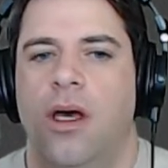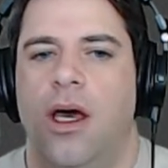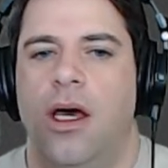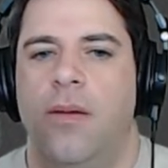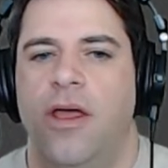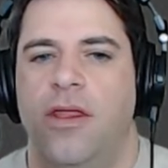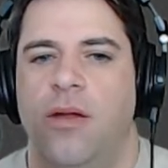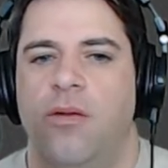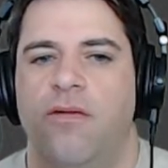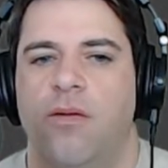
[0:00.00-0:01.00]
And
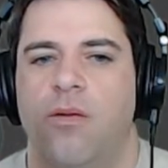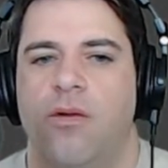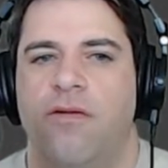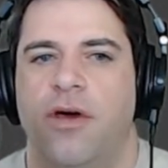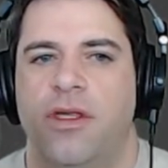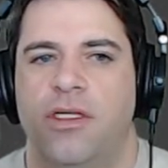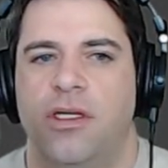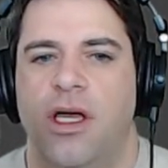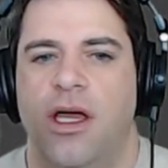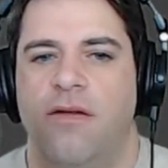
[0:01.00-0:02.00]
then we've got
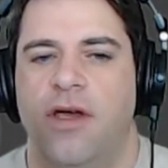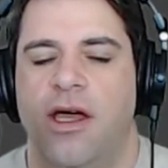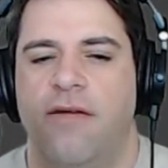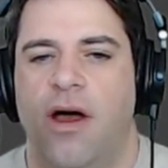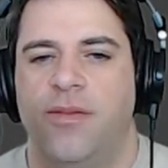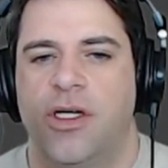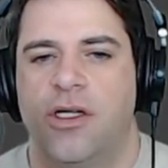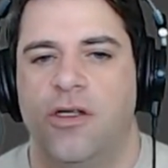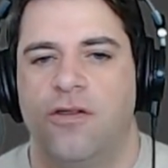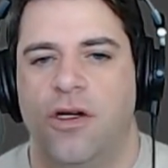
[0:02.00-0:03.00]
this NVIF
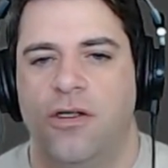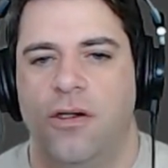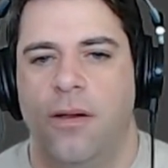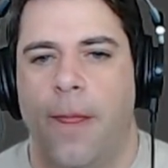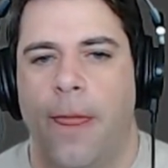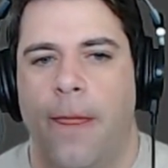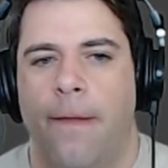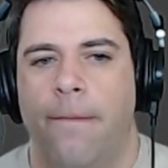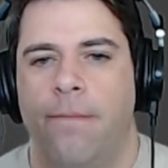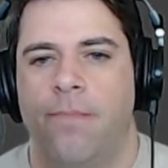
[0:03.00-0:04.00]
object constructor,
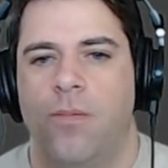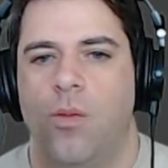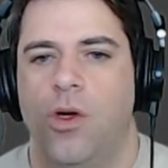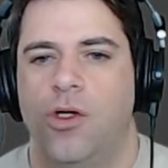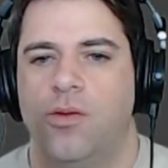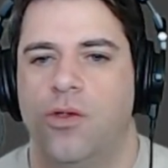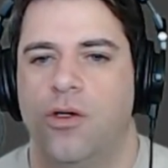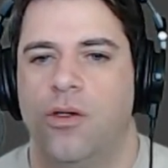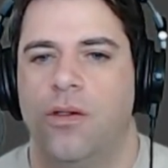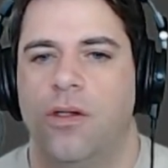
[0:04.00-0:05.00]
which
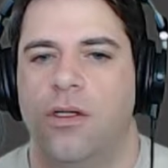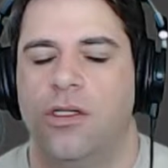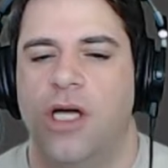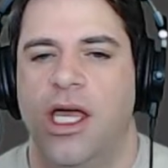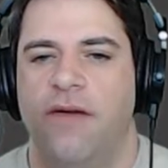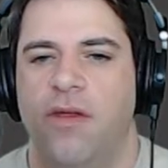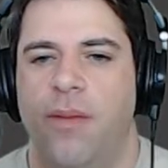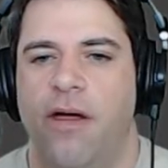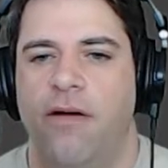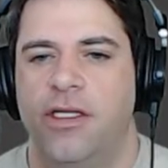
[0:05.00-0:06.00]
we're checking if the
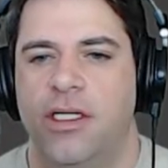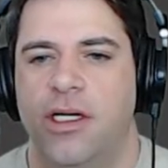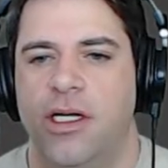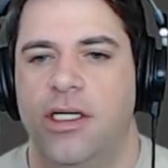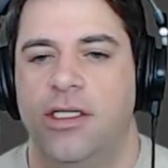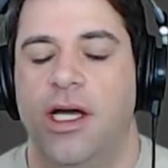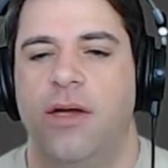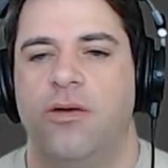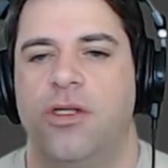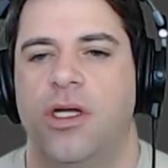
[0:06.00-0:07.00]
parent is
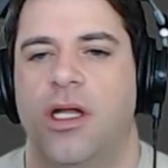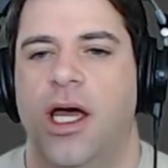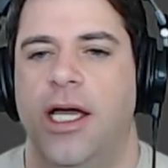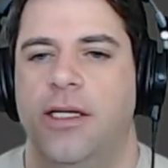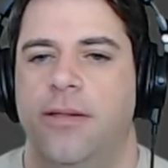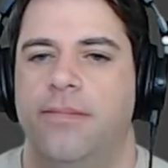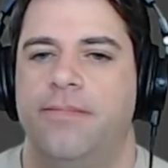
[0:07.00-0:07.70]
not equal to the client.